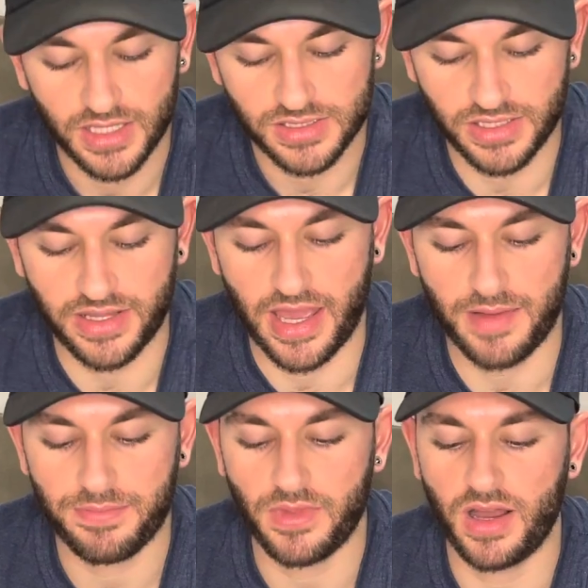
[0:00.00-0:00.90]
So yeah,
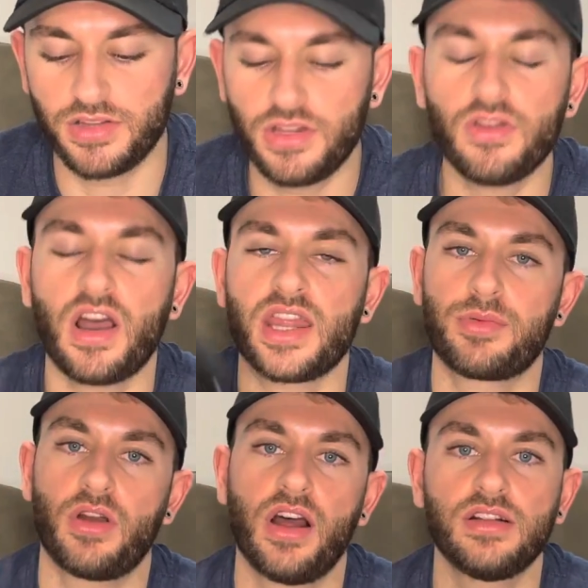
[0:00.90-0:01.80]
I do like the
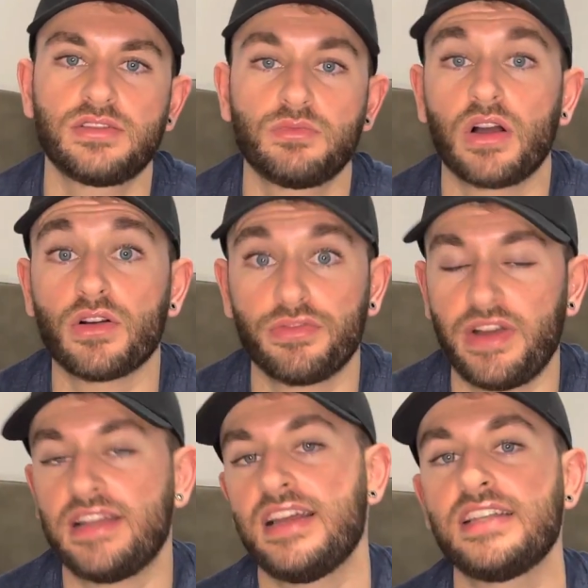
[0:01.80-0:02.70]
product, I've got
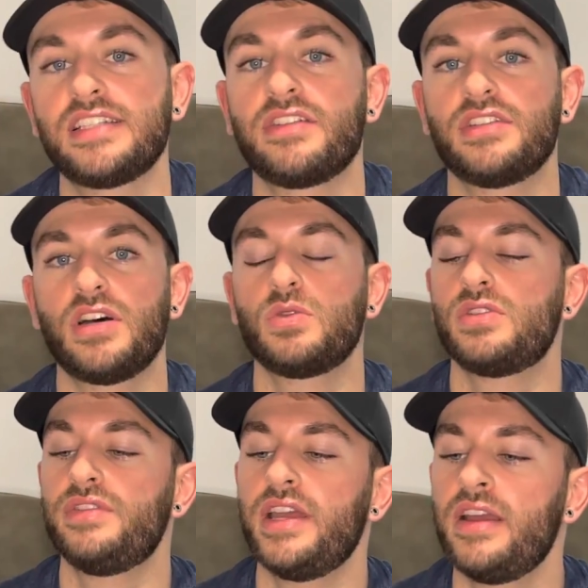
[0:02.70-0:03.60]
fantastic results
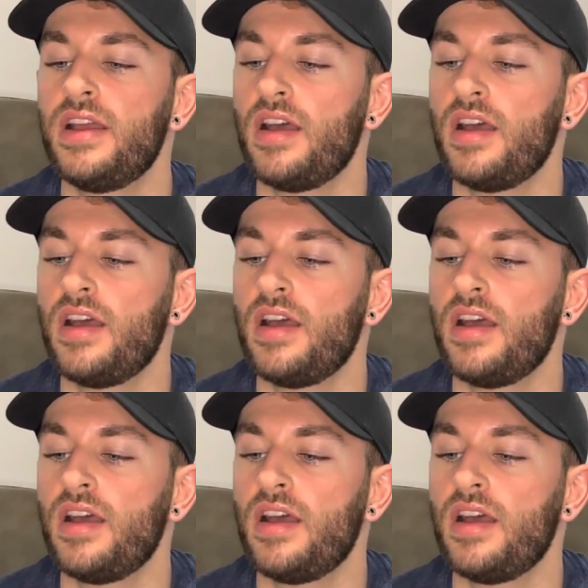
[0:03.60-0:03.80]
with it.